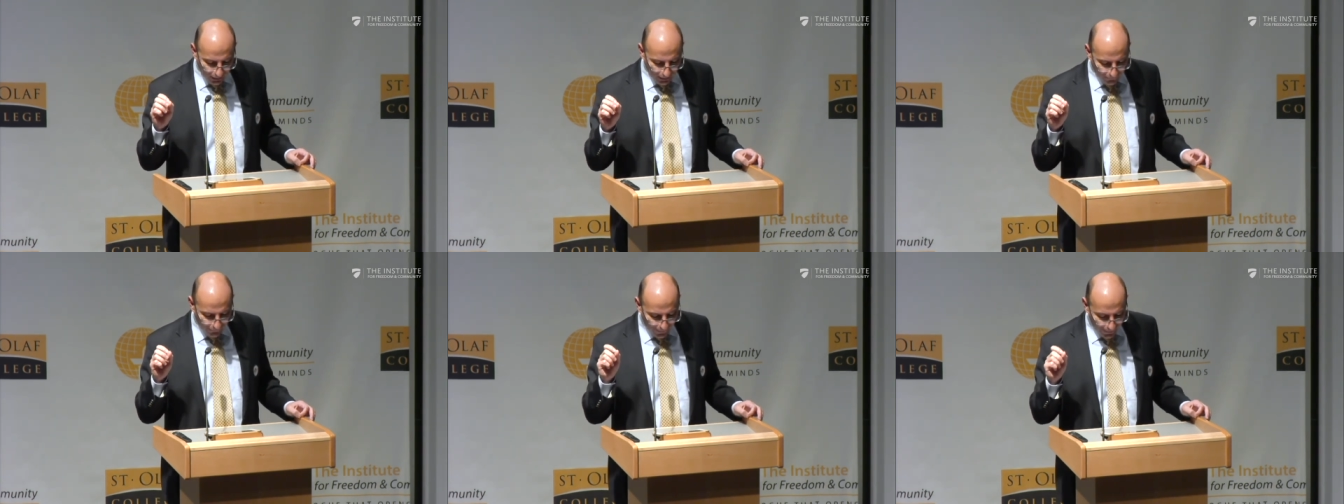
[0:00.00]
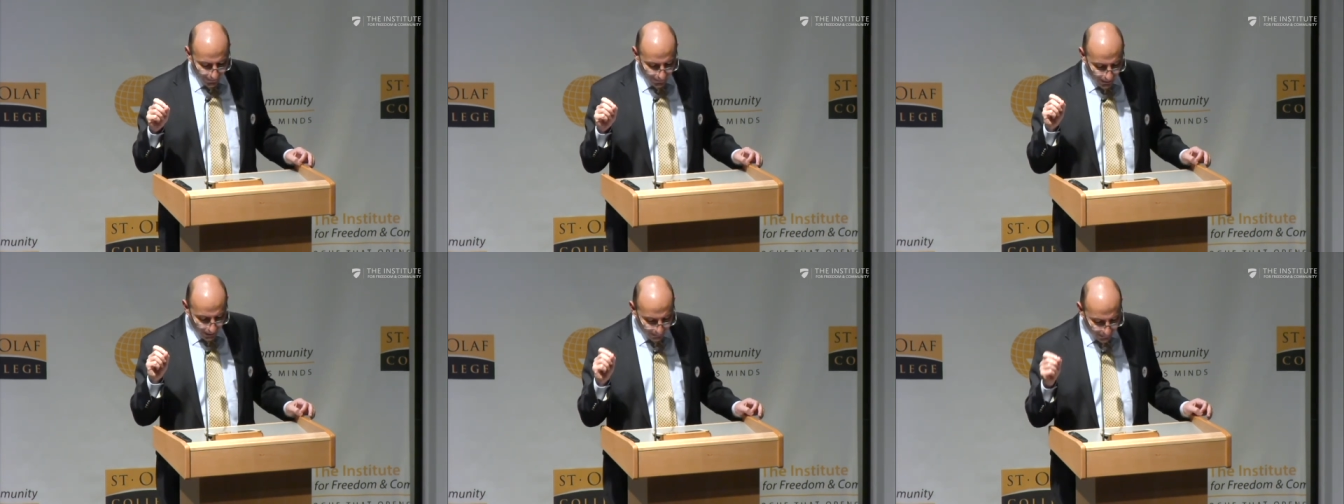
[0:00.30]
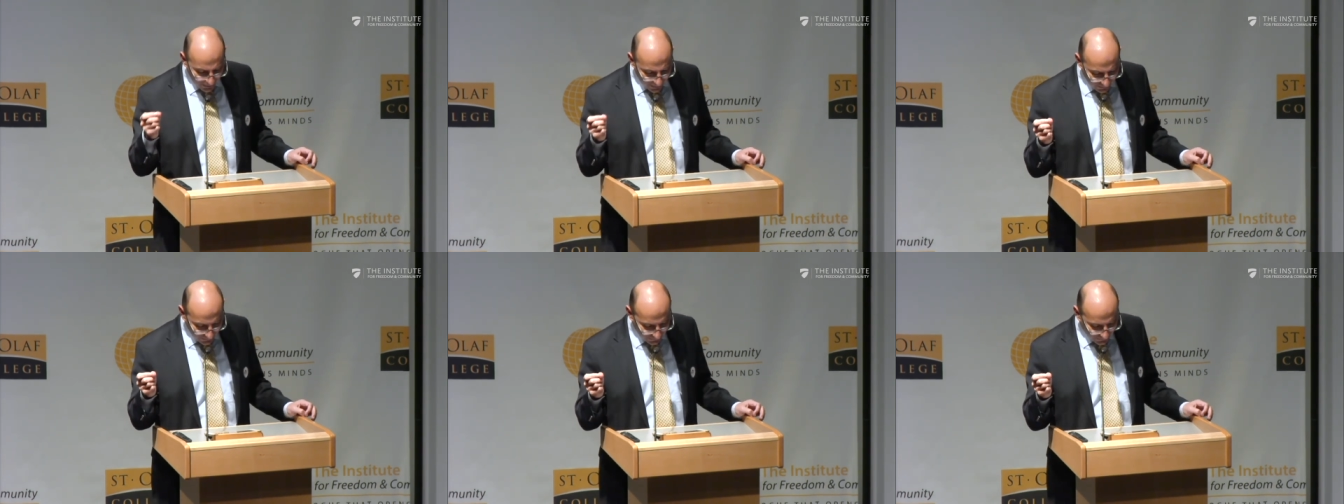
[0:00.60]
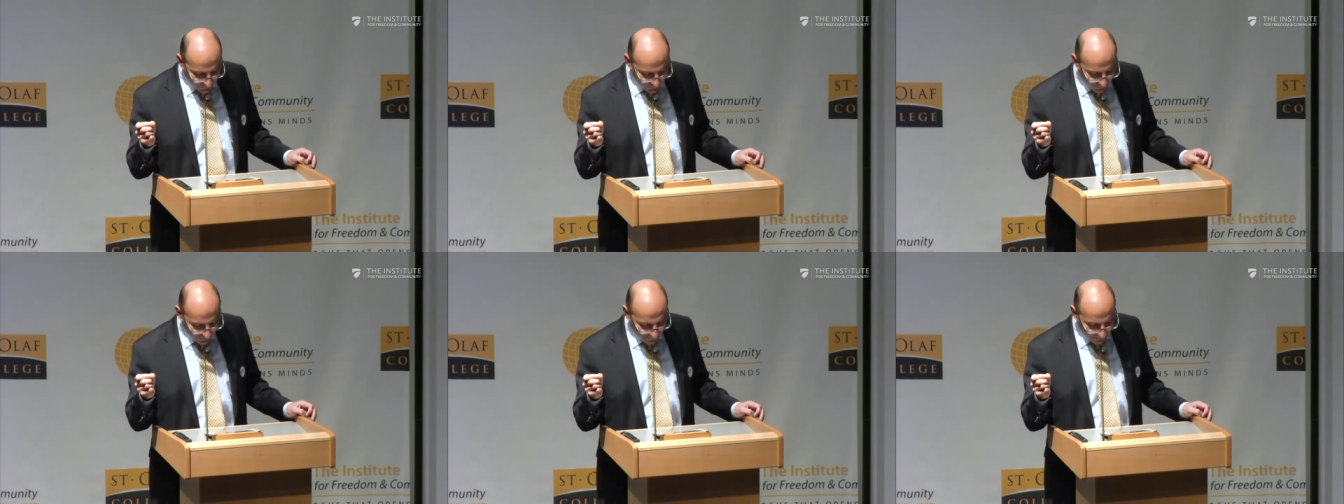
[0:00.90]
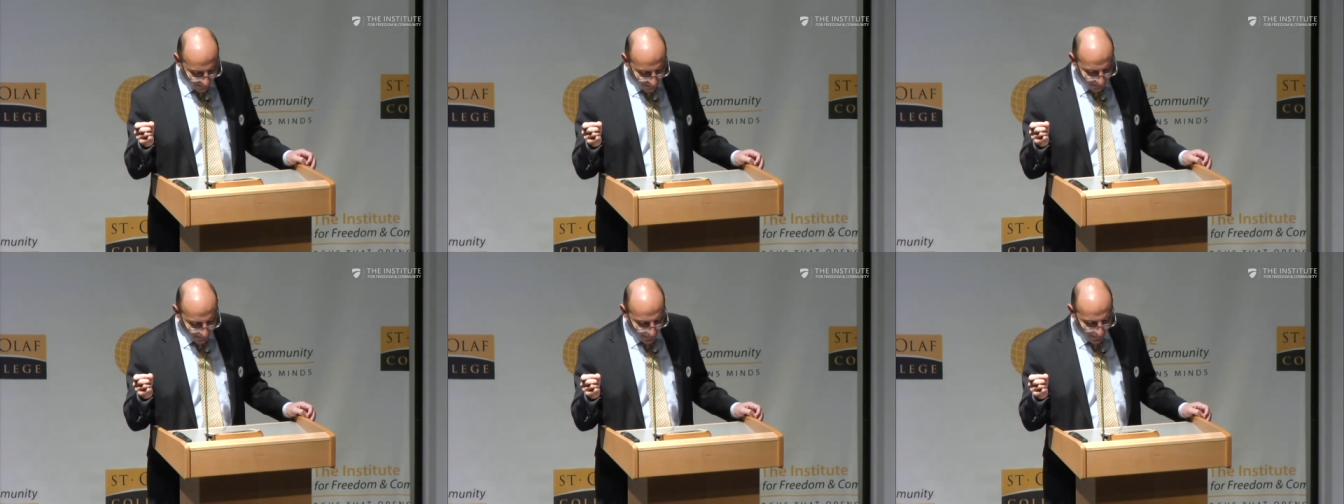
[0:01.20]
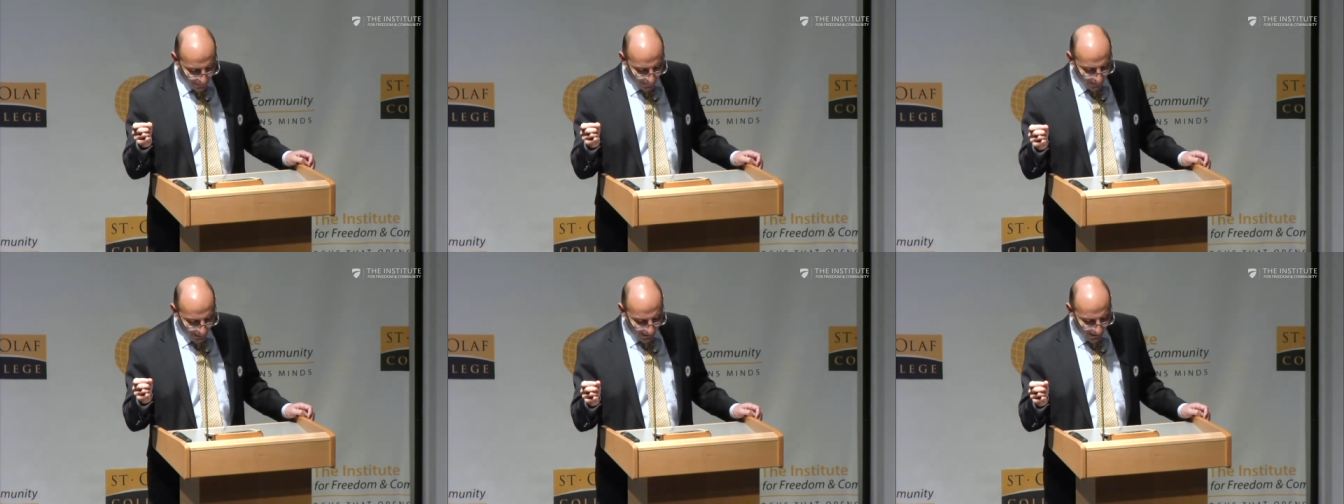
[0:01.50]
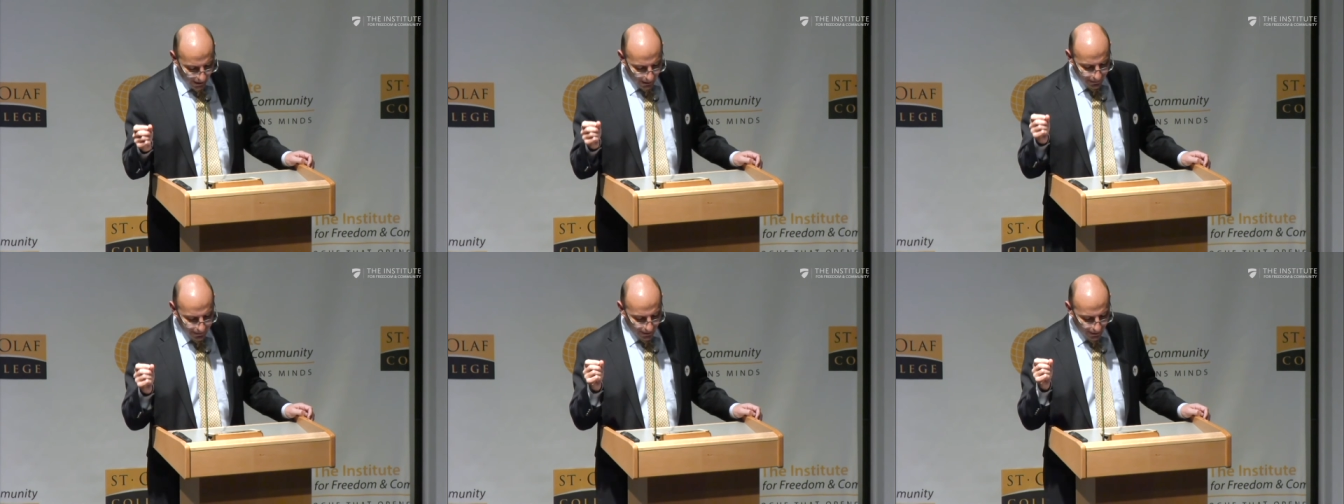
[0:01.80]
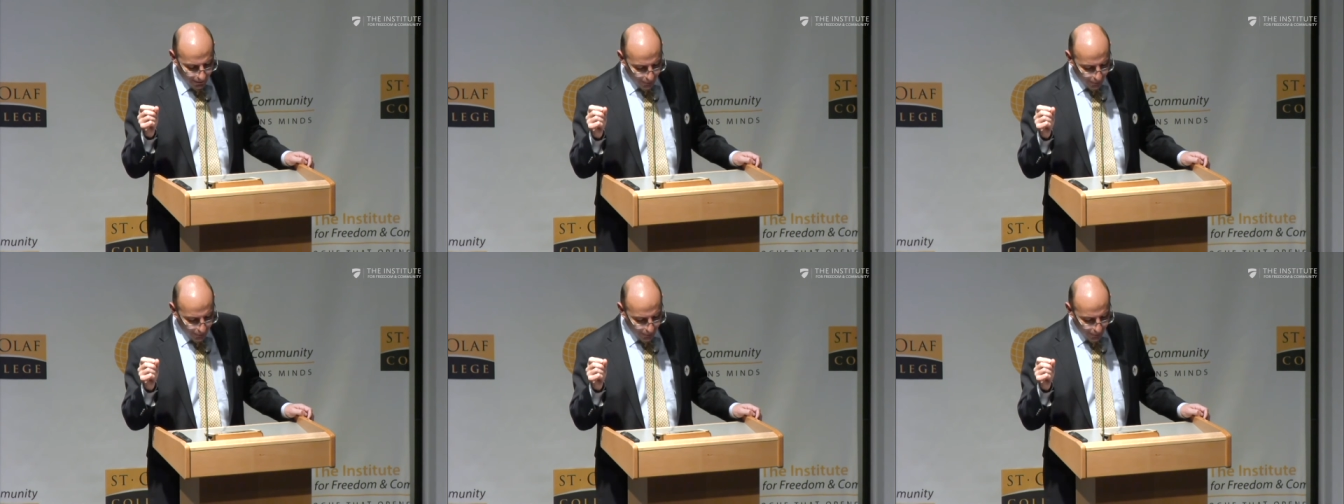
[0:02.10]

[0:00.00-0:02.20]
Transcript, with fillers: vulnerability and the